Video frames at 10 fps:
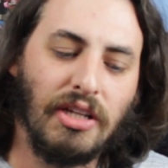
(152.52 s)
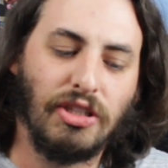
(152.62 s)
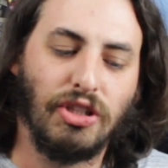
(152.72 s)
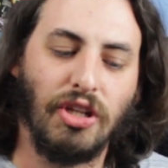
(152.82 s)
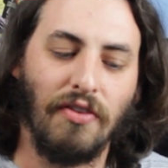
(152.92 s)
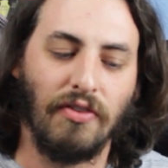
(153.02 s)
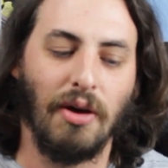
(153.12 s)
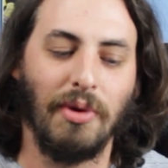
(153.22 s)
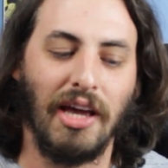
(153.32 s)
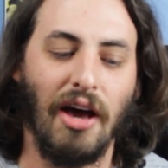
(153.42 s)
stuff
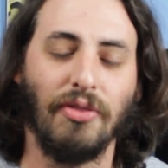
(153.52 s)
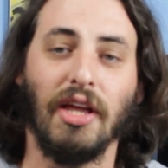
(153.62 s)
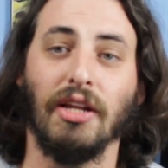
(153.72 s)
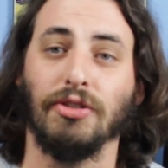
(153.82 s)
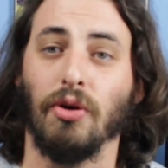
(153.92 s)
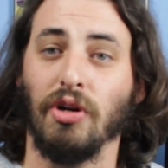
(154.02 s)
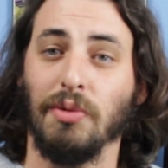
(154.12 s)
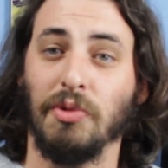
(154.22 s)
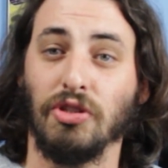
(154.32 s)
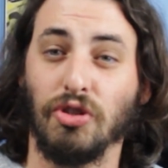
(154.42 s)
coming out that has
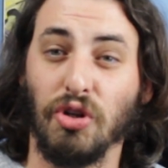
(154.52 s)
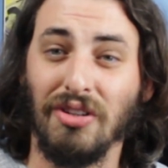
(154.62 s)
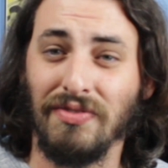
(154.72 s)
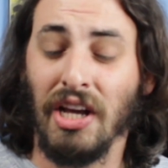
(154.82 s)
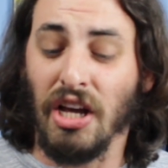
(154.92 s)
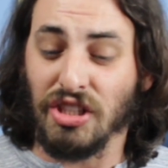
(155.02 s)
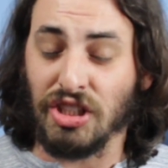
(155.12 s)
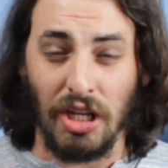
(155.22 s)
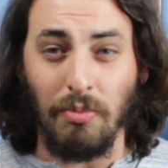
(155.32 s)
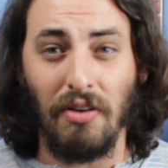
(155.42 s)
already been served.
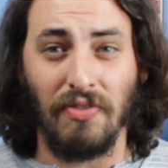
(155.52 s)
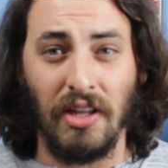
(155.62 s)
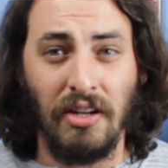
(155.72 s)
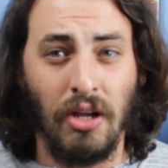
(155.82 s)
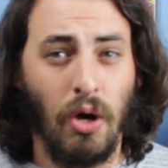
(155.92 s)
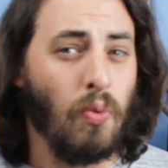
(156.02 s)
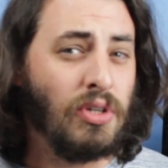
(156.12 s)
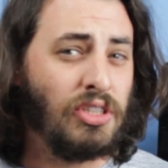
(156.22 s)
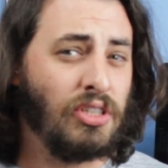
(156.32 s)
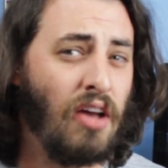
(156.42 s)
Some of it
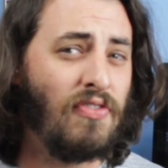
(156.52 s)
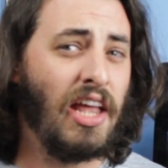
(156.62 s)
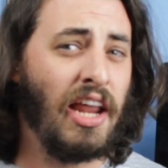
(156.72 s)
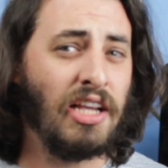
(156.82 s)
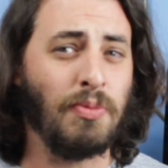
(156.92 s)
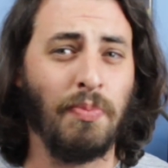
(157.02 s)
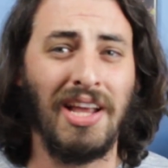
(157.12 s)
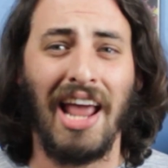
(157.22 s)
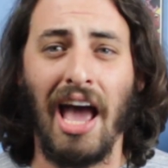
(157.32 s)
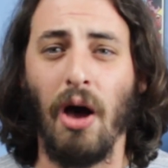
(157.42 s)
was stuff that has
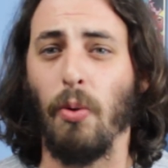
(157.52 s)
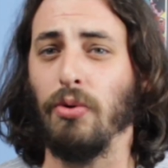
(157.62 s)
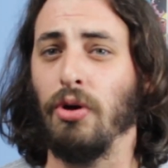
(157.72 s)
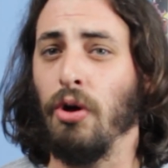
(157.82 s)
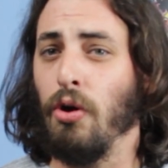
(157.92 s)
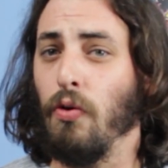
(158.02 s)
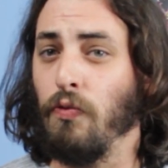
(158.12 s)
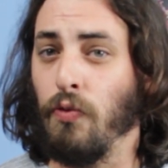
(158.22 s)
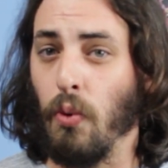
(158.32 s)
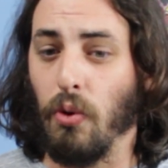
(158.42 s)
been out
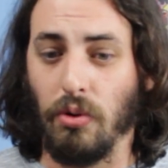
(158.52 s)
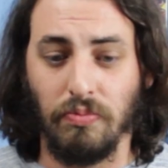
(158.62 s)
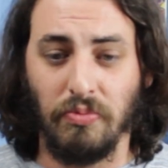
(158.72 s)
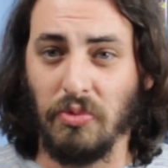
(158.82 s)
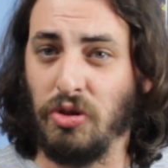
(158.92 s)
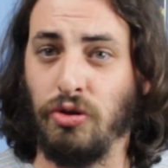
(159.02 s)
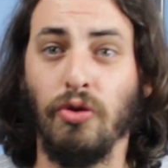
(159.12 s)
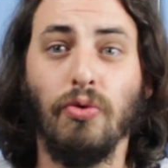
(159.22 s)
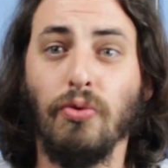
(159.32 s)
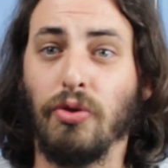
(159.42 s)
for
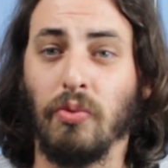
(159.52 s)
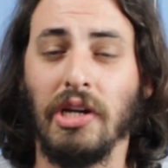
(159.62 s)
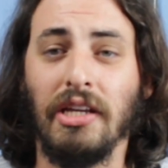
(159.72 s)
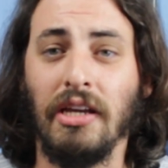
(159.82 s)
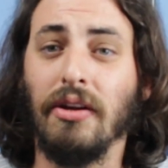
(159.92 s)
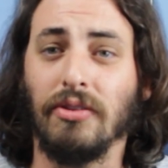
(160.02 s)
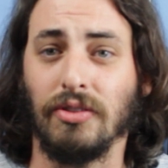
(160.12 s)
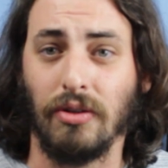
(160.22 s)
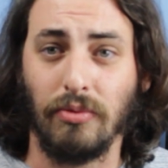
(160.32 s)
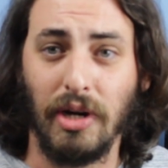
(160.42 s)
2-3
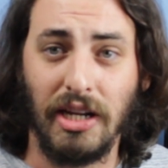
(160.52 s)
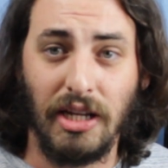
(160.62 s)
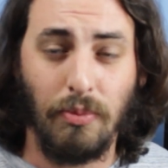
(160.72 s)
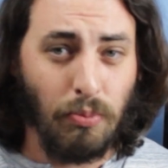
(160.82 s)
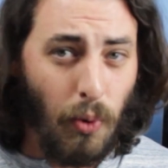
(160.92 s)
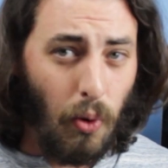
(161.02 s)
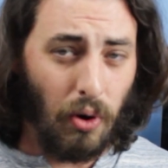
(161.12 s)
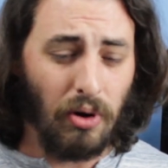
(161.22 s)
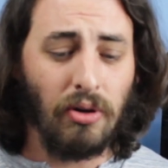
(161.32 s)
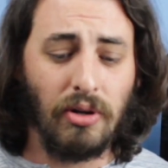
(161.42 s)
years already,
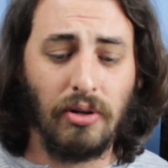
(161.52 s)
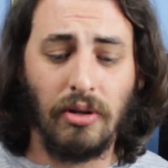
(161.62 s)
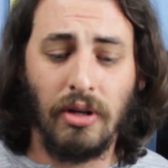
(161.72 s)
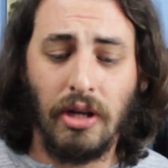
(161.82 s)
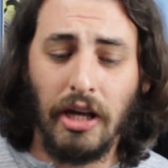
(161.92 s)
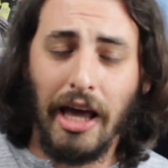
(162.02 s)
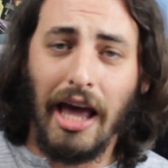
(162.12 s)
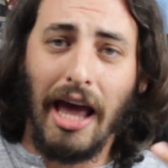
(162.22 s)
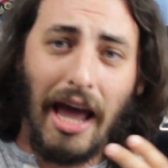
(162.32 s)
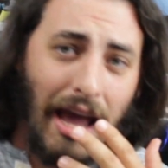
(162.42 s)
more.
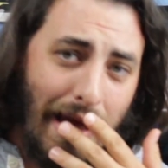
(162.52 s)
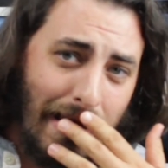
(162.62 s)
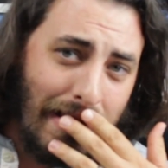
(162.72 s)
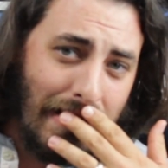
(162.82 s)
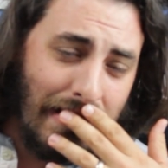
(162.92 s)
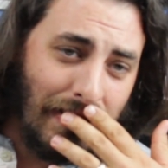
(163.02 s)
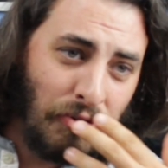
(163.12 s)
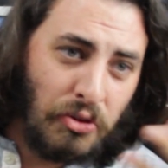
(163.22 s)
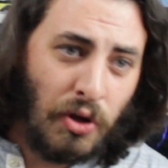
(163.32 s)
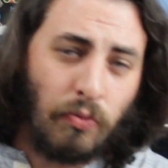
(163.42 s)
And
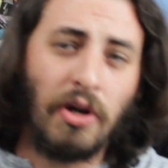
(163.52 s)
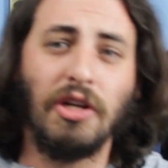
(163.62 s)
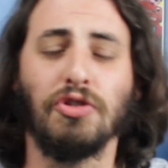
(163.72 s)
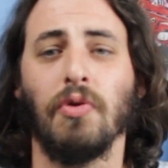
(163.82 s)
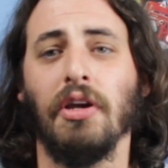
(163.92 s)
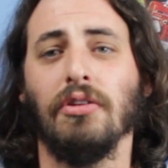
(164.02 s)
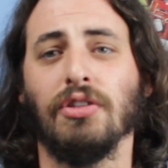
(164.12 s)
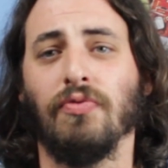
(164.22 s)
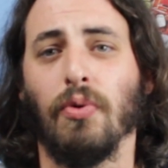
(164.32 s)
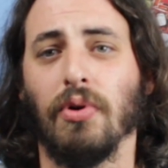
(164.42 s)
they're running
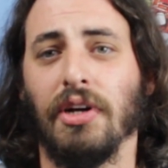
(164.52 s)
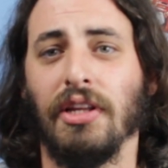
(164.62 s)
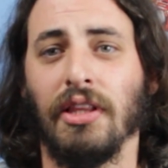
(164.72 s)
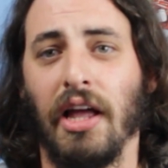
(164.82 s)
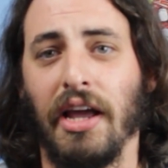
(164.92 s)
trailers for it